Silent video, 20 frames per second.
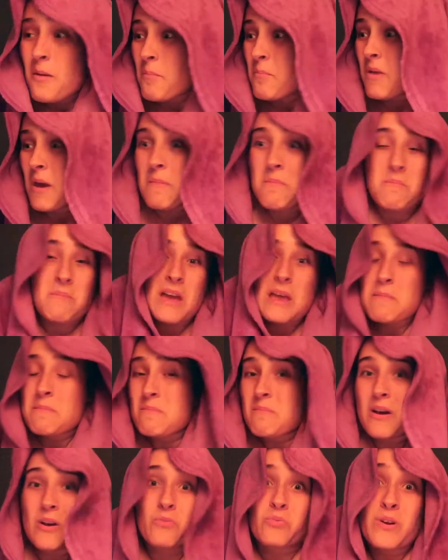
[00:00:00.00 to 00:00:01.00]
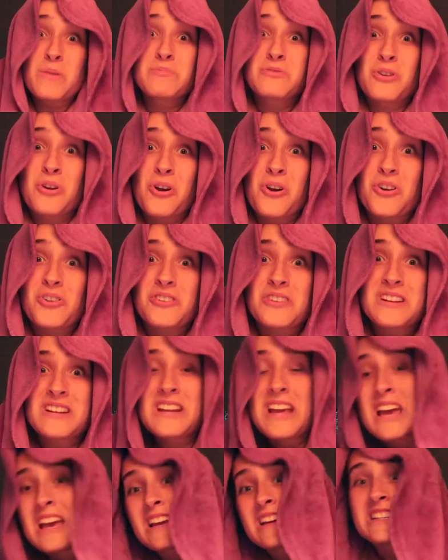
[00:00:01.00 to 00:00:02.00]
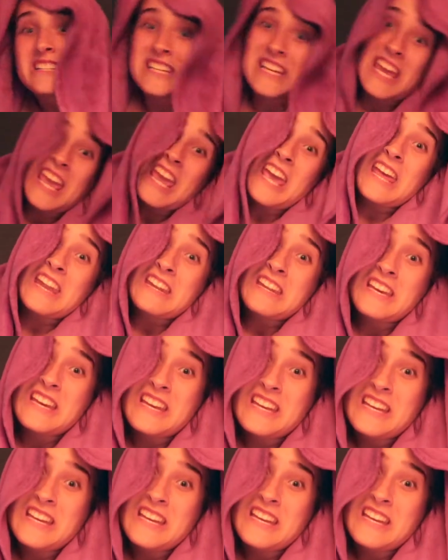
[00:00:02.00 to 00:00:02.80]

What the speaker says: my ribs are hurting because I can't